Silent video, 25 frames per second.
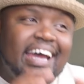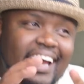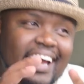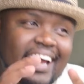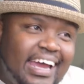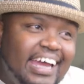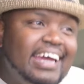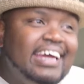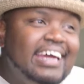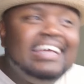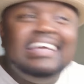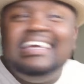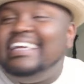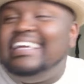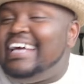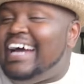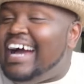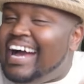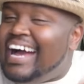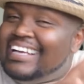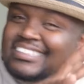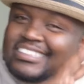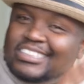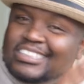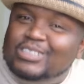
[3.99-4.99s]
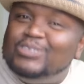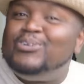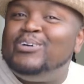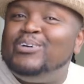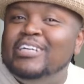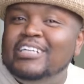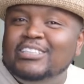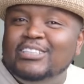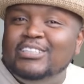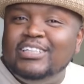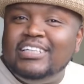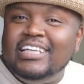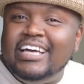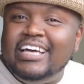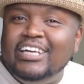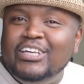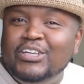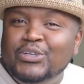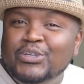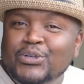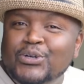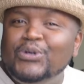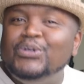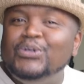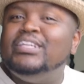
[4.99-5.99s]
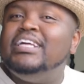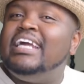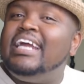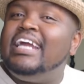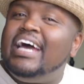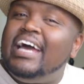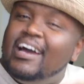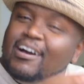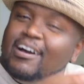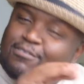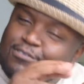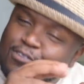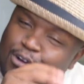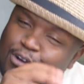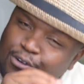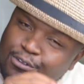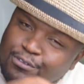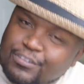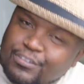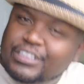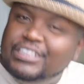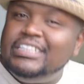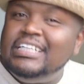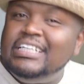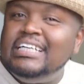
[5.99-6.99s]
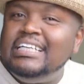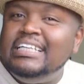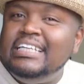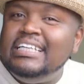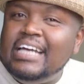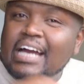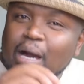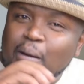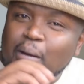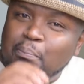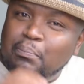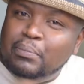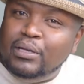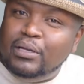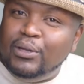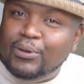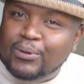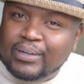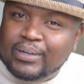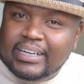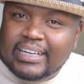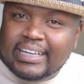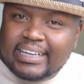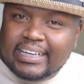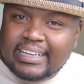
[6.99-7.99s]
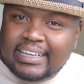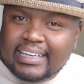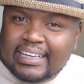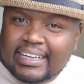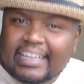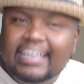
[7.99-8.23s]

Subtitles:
And I just wanted to let you know that I have officially uploaded